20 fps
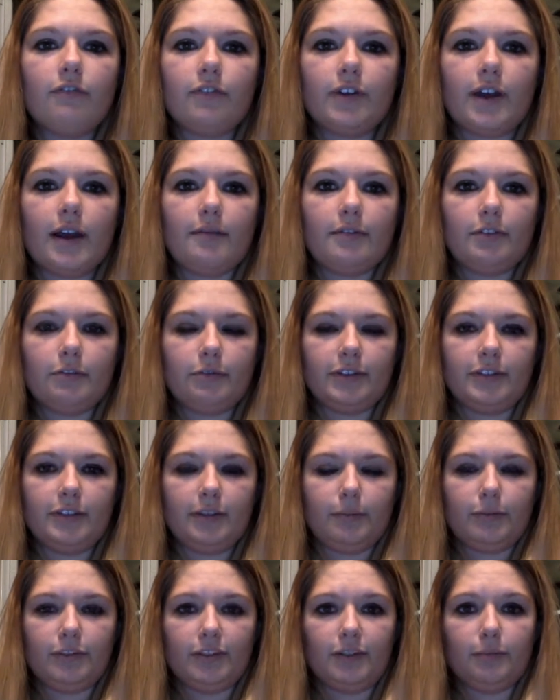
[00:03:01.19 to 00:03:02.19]
from the
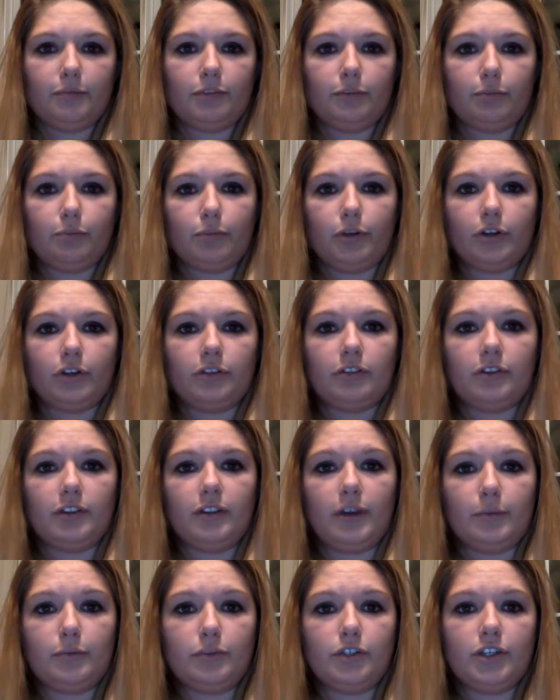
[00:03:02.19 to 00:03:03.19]
recipient's
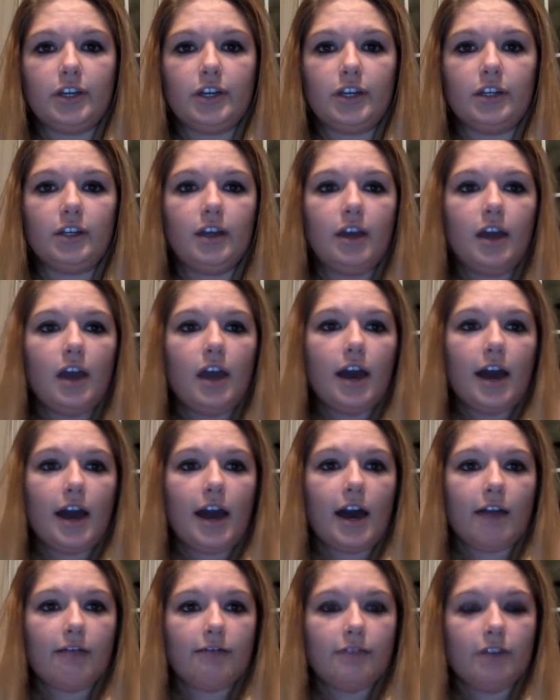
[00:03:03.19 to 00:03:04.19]
perception
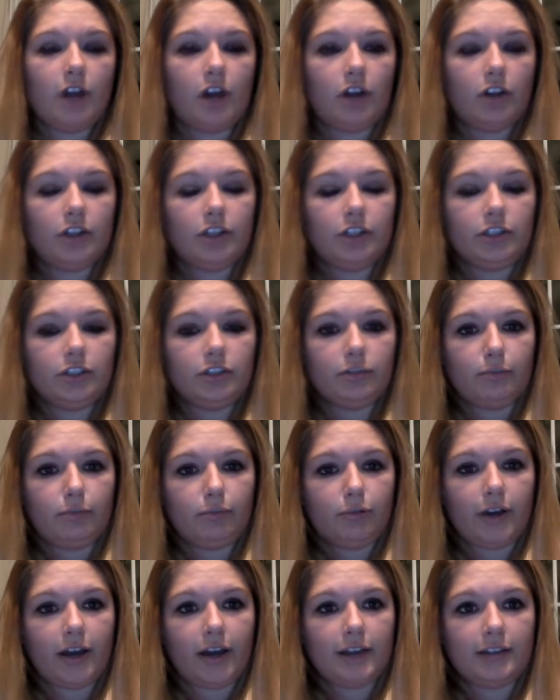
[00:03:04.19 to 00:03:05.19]
of knowledge
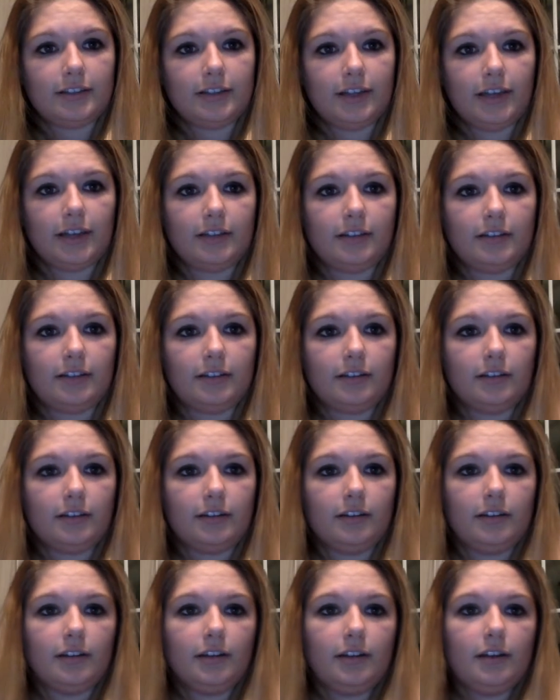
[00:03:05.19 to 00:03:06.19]
processed
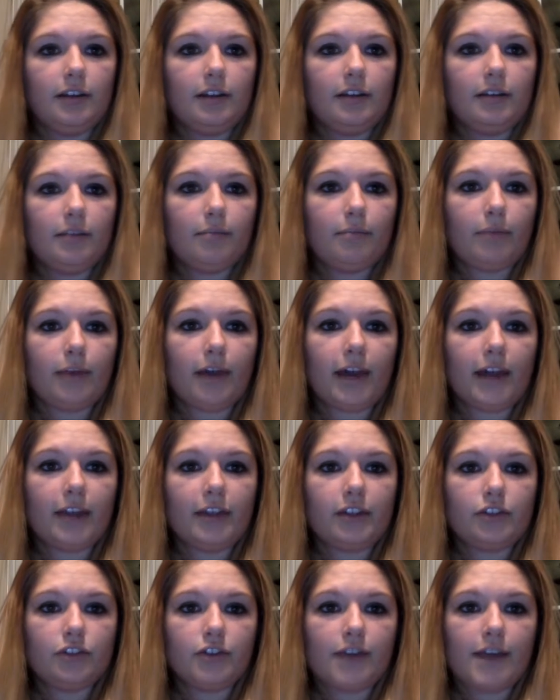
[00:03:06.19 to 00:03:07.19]
by
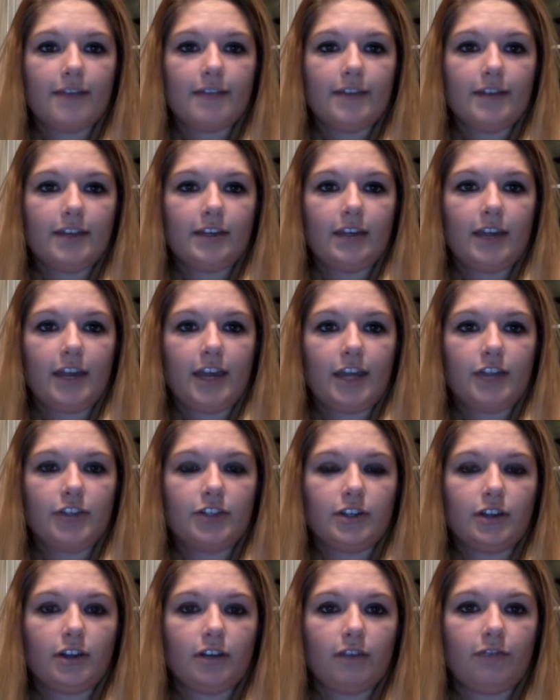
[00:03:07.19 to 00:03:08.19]
the driving
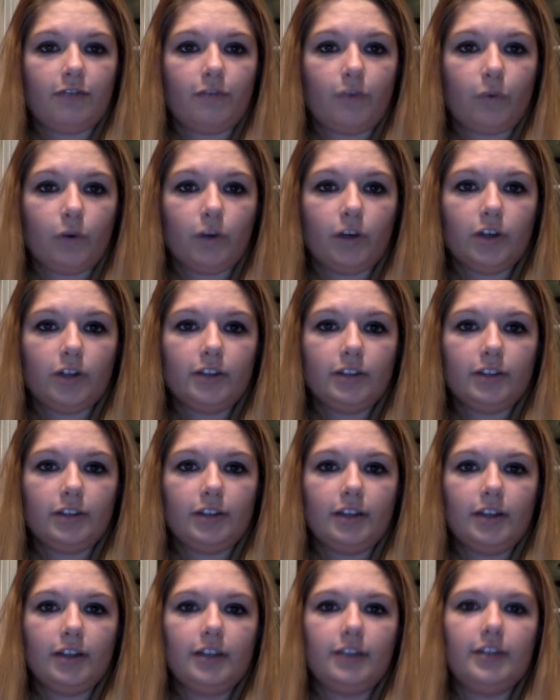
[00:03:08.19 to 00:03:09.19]
agent of force.
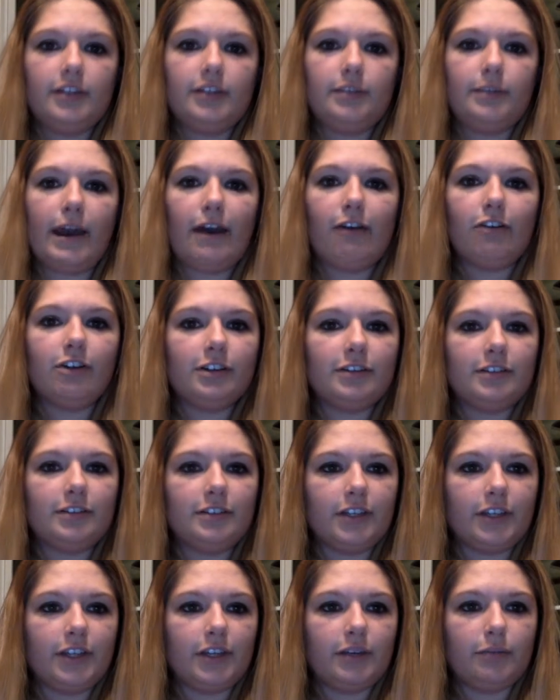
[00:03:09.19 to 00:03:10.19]
This power is
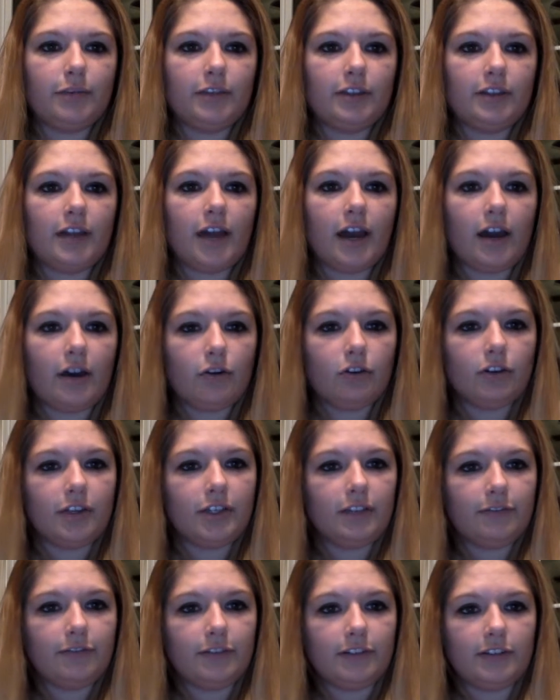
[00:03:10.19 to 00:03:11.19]
dealing with not only
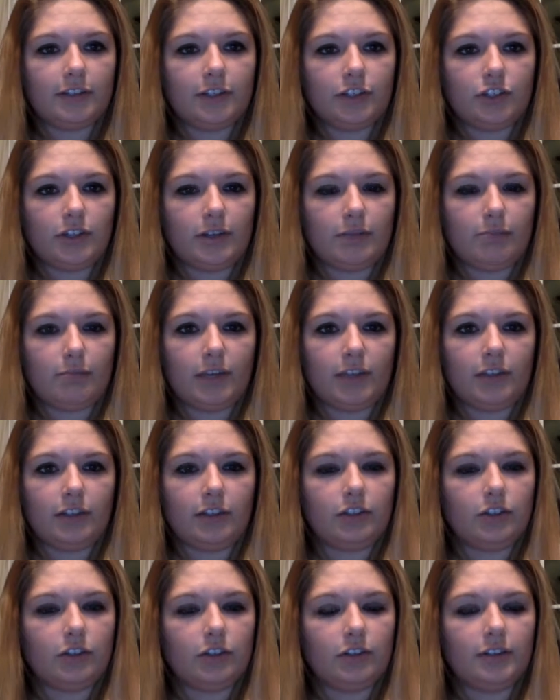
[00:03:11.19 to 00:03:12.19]
the physician but the
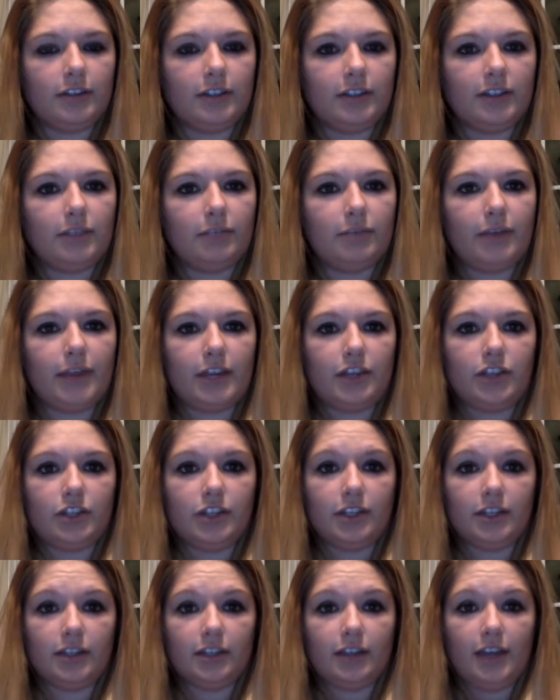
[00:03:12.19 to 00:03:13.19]
nurse and the
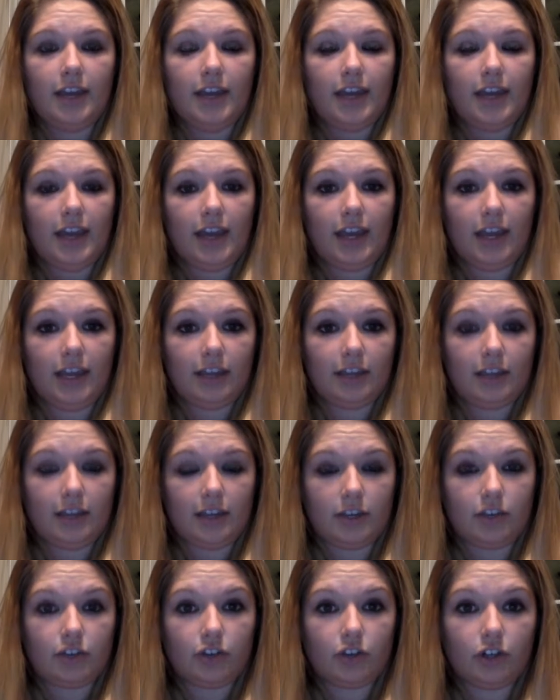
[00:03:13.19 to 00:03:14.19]
patient and the
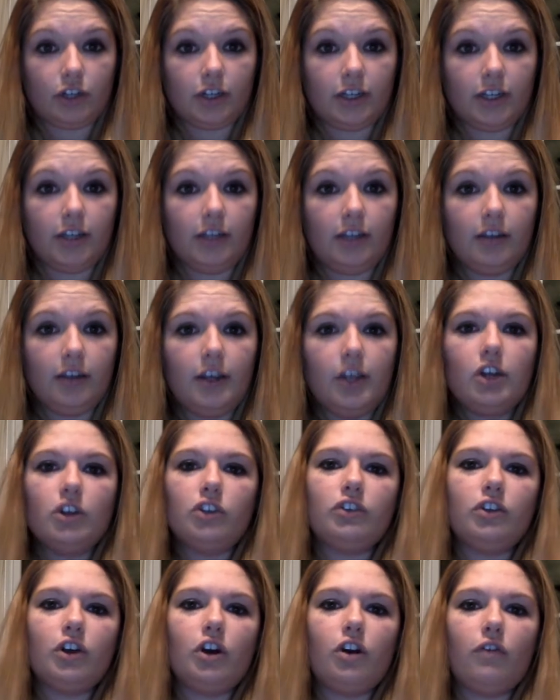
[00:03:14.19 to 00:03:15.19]
attorney.
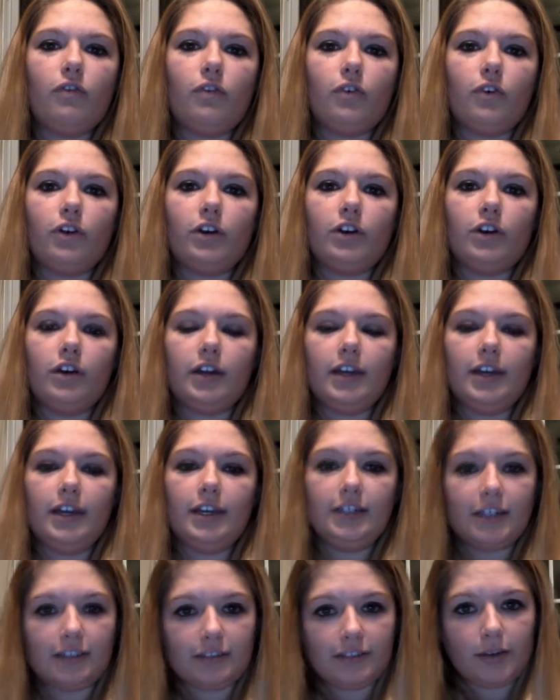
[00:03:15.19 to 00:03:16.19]
So for
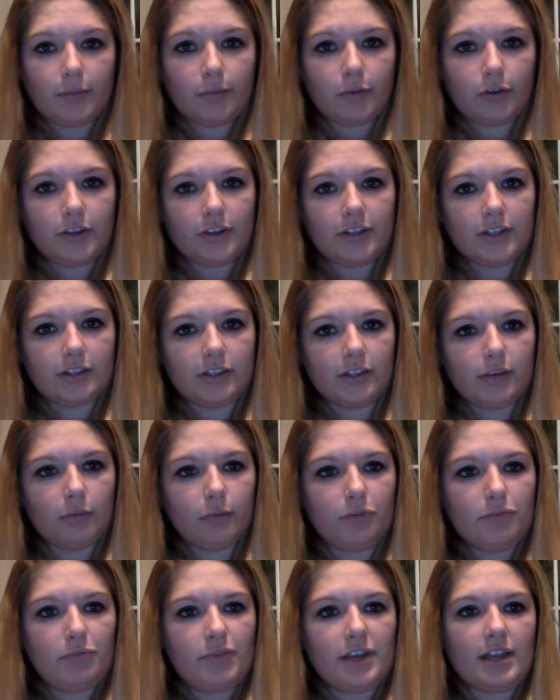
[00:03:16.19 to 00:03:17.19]
an example of this, it
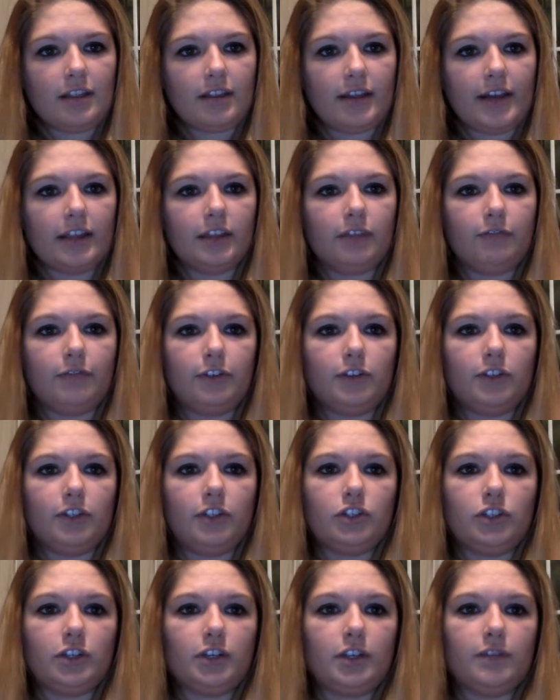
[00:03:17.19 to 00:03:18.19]
would be like the
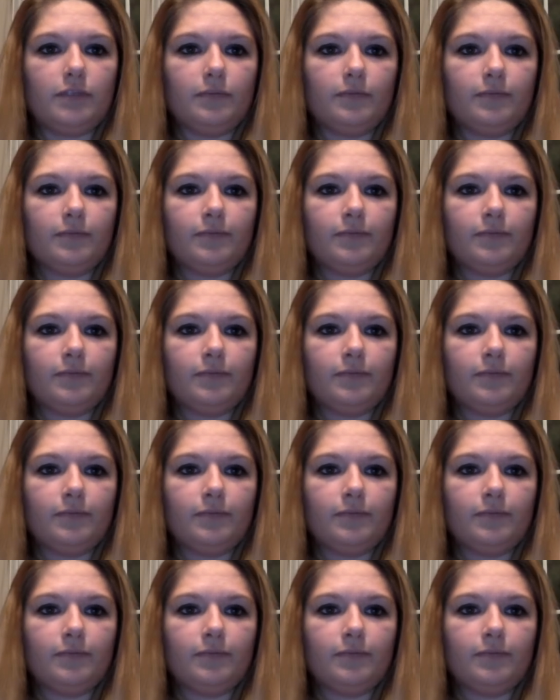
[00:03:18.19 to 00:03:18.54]
physician